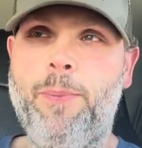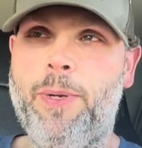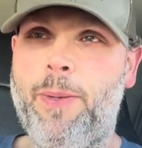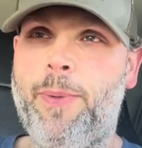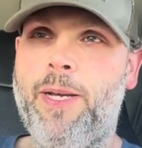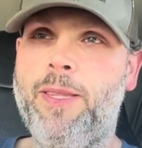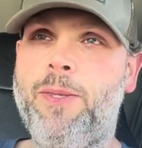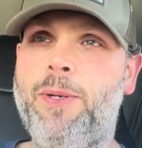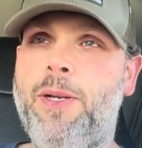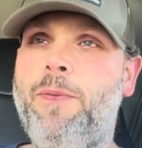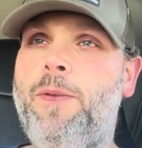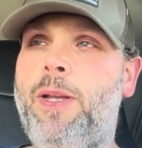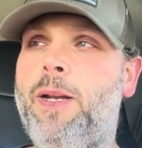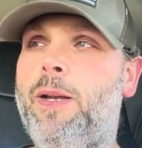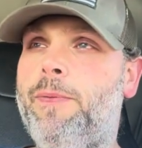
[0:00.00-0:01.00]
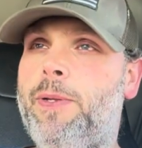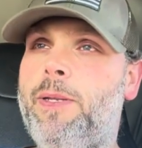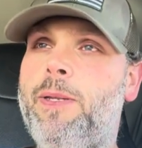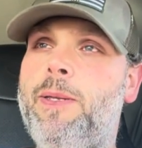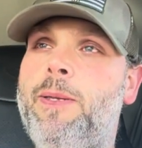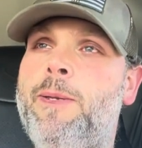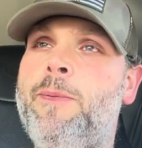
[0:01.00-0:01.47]
but I bought 3 feet of it
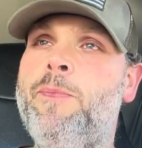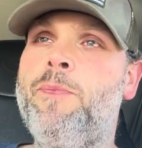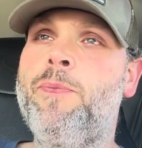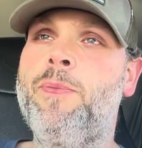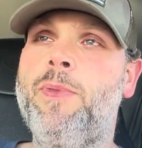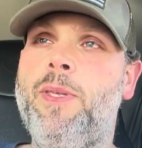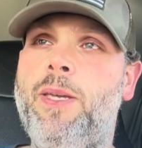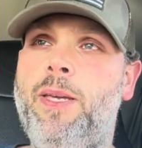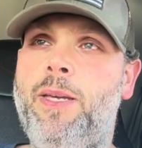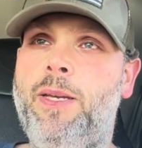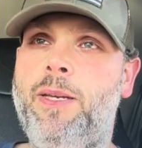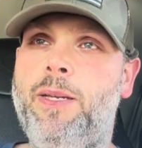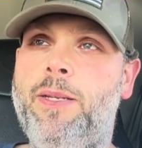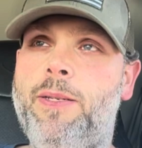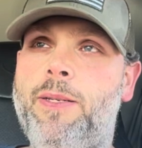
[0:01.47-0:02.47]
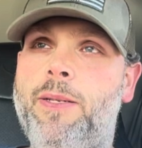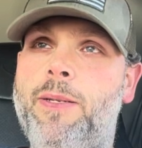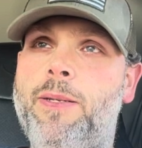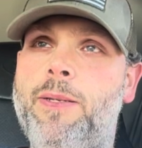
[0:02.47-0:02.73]
and,